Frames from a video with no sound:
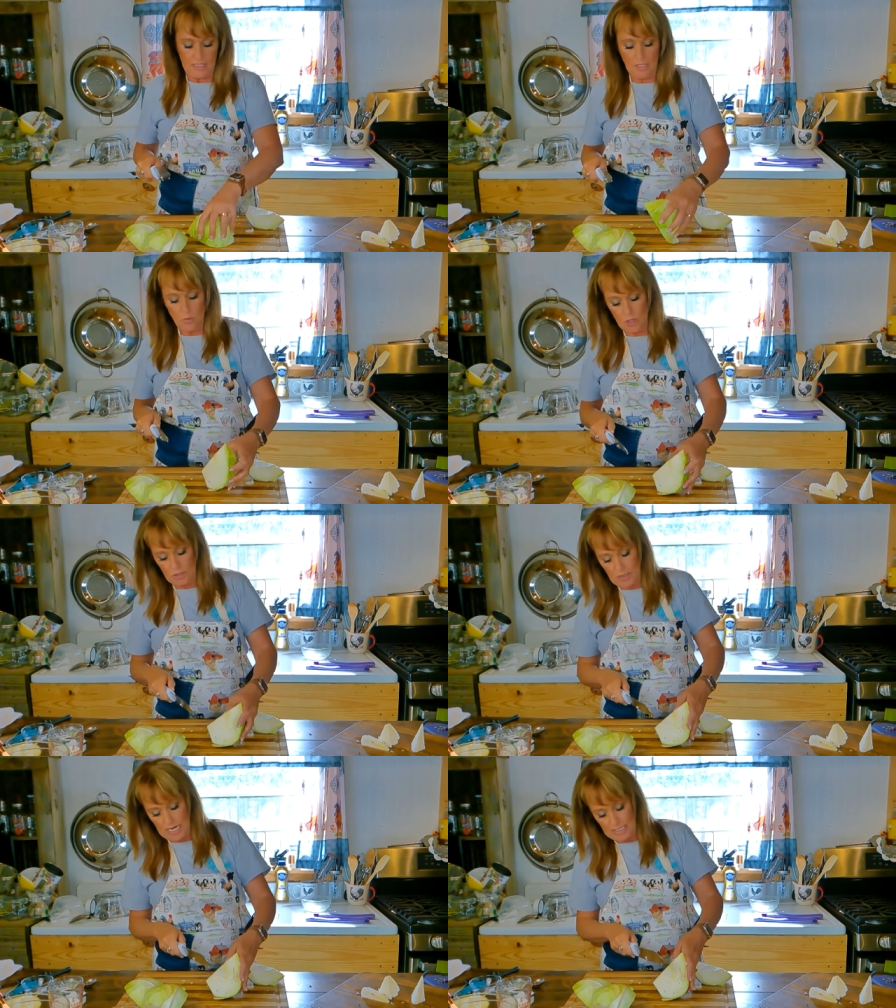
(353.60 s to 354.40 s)
No
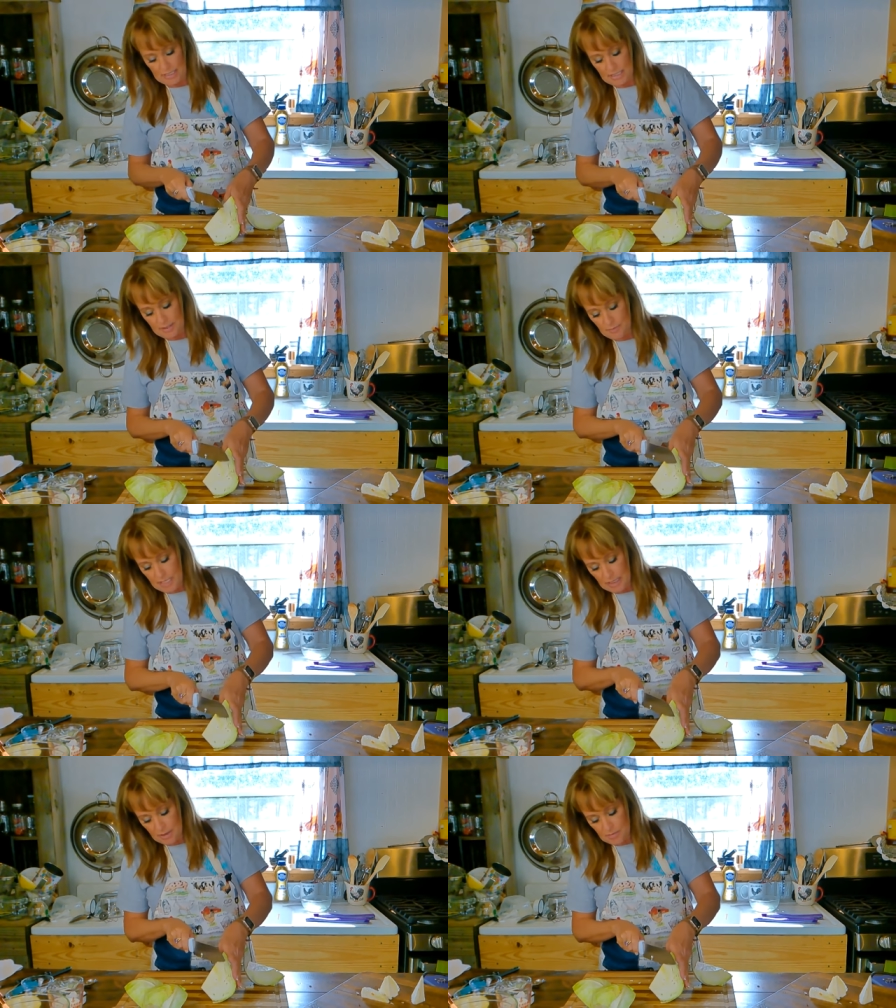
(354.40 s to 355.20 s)
wonder I can
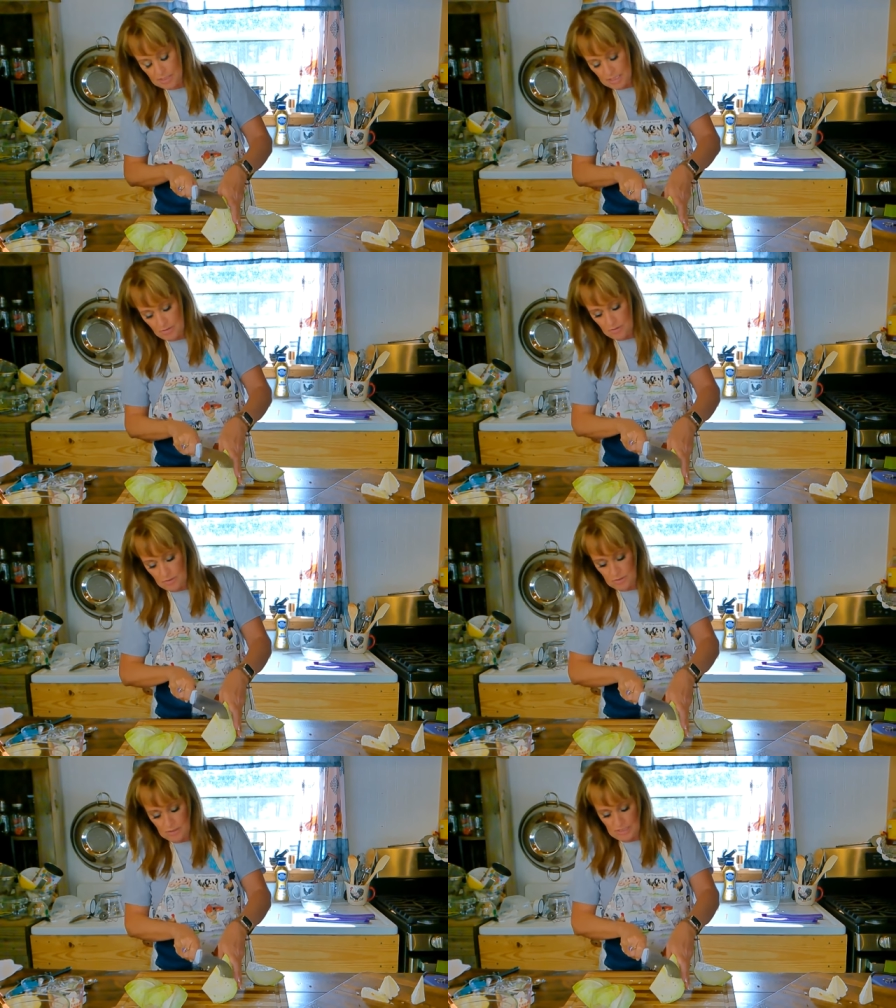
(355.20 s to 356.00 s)
smell them so
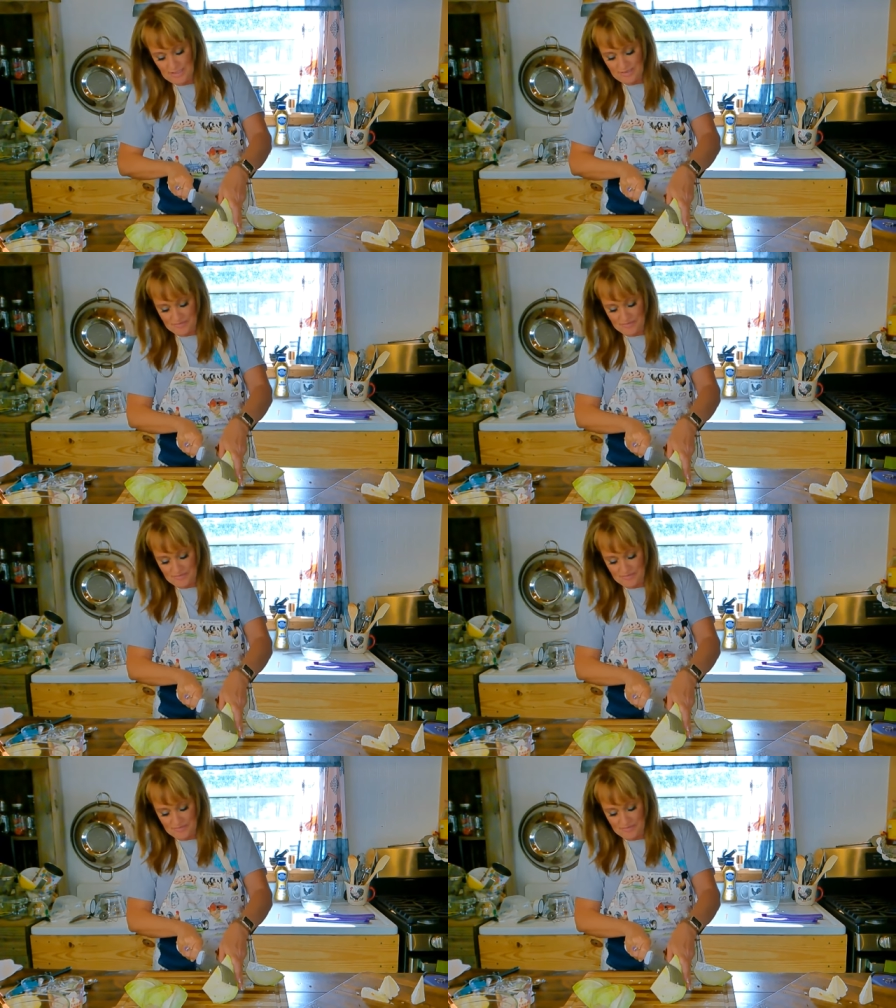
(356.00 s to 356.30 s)
good.